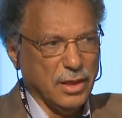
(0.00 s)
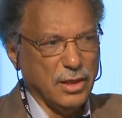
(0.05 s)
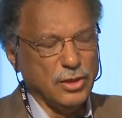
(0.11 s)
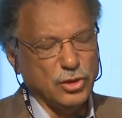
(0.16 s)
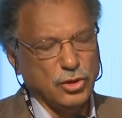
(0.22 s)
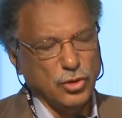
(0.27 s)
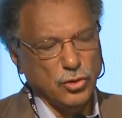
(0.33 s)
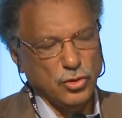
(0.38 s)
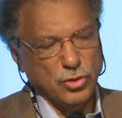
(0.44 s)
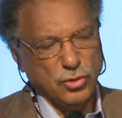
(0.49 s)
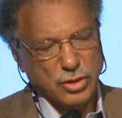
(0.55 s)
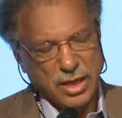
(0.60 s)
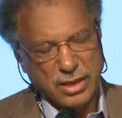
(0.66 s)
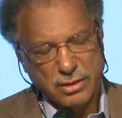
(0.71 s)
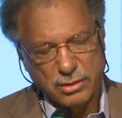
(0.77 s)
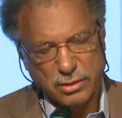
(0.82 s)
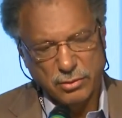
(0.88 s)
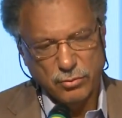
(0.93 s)
So you
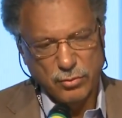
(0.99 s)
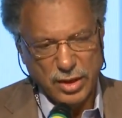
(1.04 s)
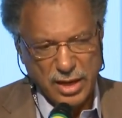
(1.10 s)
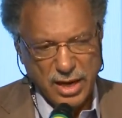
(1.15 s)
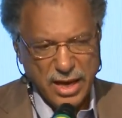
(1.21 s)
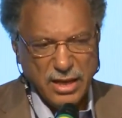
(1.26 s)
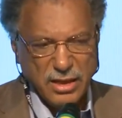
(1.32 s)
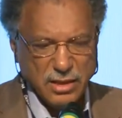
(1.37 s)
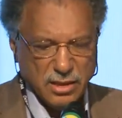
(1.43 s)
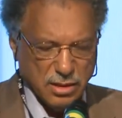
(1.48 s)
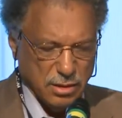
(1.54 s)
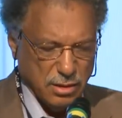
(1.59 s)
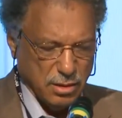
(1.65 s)
can relate